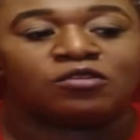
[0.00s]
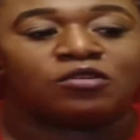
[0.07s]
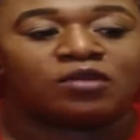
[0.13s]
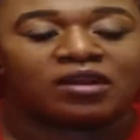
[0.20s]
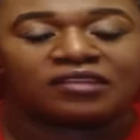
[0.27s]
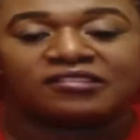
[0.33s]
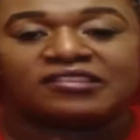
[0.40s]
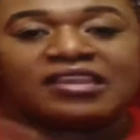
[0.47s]

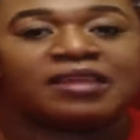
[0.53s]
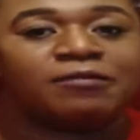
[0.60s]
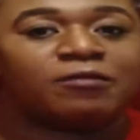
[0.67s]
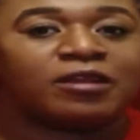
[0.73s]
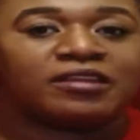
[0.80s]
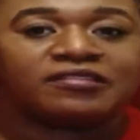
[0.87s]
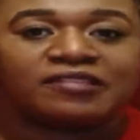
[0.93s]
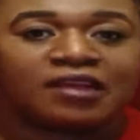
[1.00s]
a same
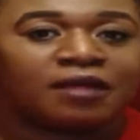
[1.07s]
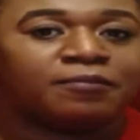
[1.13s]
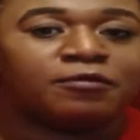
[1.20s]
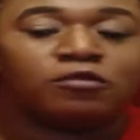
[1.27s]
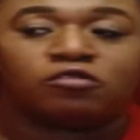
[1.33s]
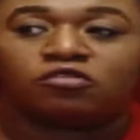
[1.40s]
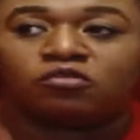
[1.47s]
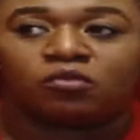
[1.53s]
race
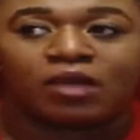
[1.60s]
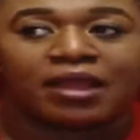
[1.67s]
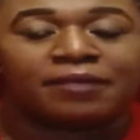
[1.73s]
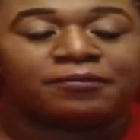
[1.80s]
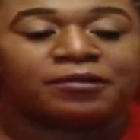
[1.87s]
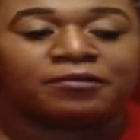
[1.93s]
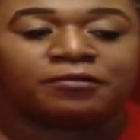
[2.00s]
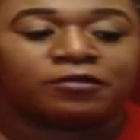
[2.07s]
couple, two white
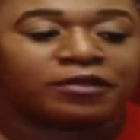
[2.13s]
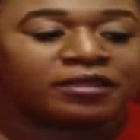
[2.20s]
people